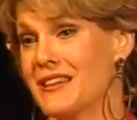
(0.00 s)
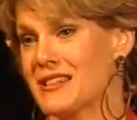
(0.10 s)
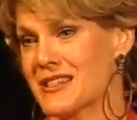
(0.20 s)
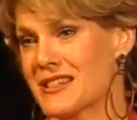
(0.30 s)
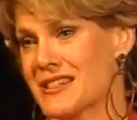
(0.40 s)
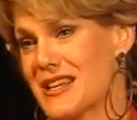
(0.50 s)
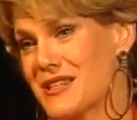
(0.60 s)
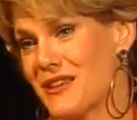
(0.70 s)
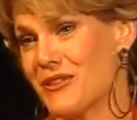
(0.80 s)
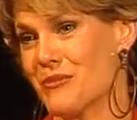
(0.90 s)
the
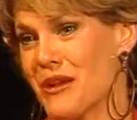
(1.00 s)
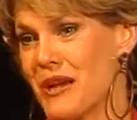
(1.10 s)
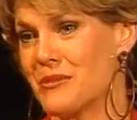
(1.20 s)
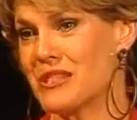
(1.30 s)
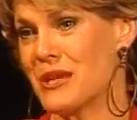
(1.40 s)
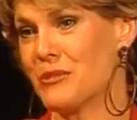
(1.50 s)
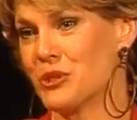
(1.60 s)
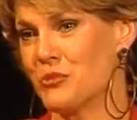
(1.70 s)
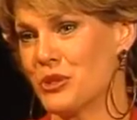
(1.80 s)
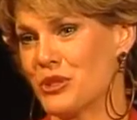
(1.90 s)
success of them, I was able
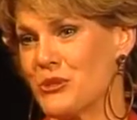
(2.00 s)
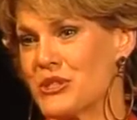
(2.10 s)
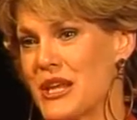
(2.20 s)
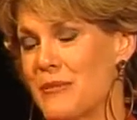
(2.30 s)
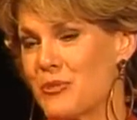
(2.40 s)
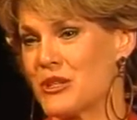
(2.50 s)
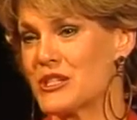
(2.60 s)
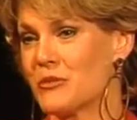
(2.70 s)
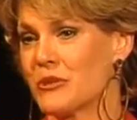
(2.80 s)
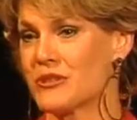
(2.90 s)
to put those same
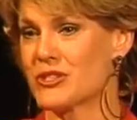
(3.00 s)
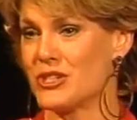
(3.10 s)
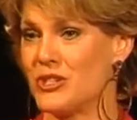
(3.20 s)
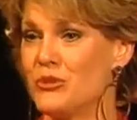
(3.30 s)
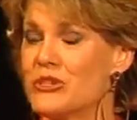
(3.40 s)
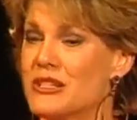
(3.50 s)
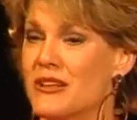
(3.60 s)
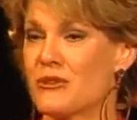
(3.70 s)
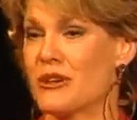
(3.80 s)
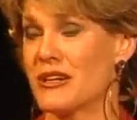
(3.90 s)
principles to use in
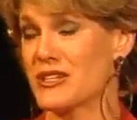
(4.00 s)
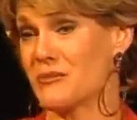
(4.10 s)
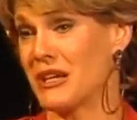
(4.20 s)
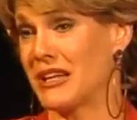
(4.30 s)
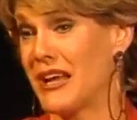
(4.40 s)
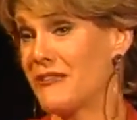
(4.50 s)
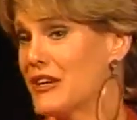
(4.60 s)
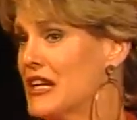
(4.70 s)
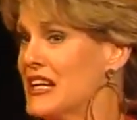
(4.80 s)
other areas of my life.